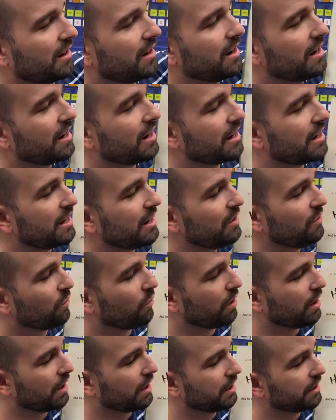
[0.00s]
He
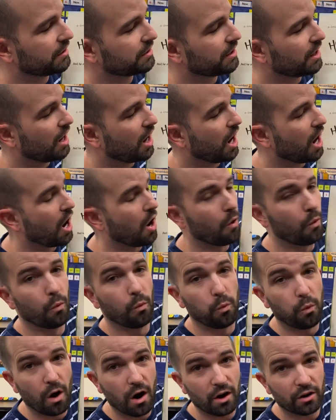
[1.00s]
was a
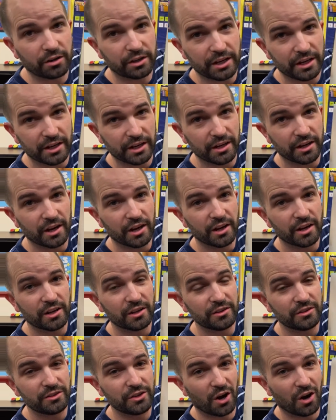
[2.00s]
wonky
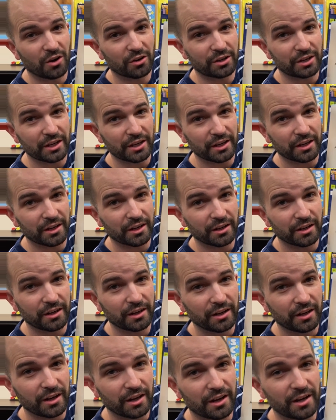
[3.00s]
donkey.
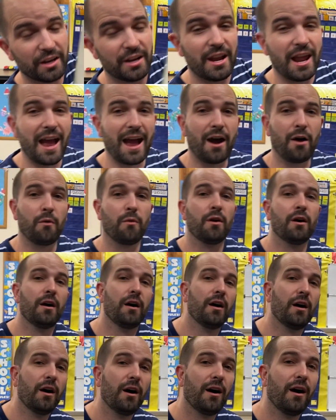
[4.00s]
Now,
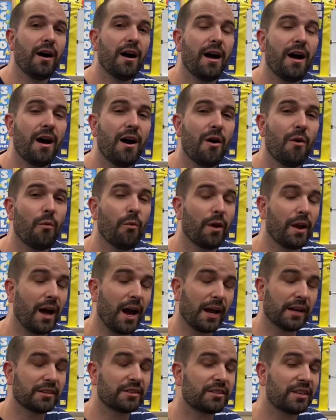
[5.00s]
when
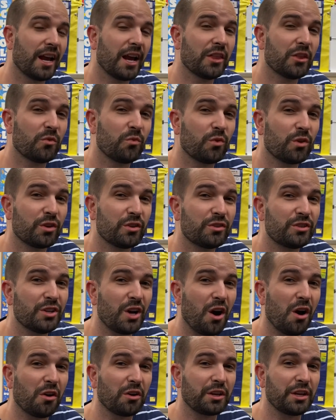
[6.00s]
I say the word
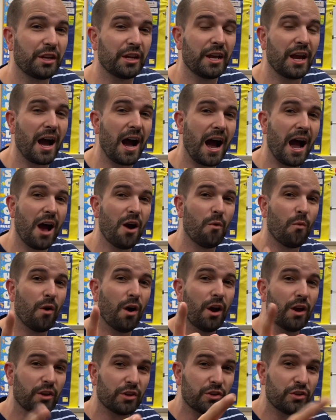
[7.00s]
donkey, I
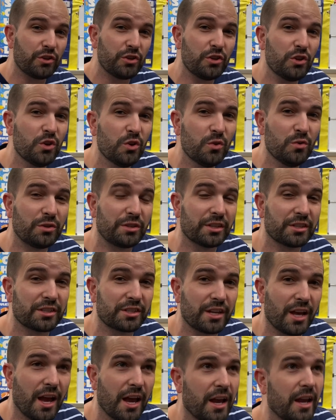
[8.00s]
want you to
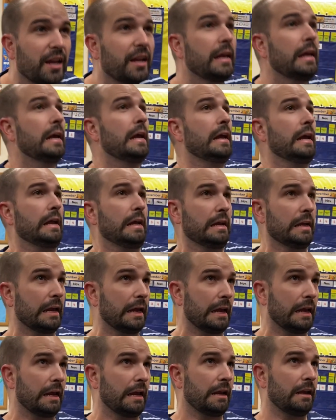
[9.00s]
say
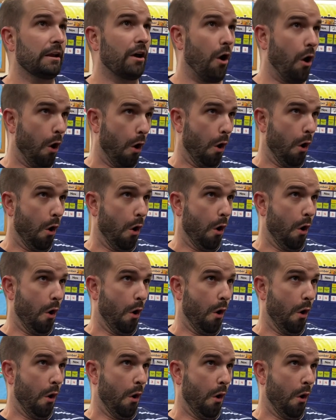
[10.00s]

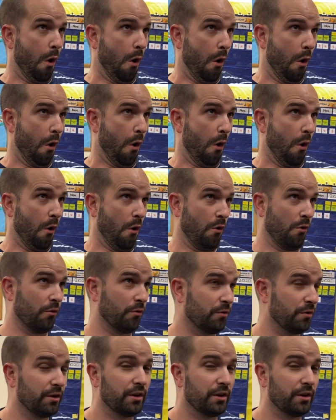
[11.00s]
hee-haw.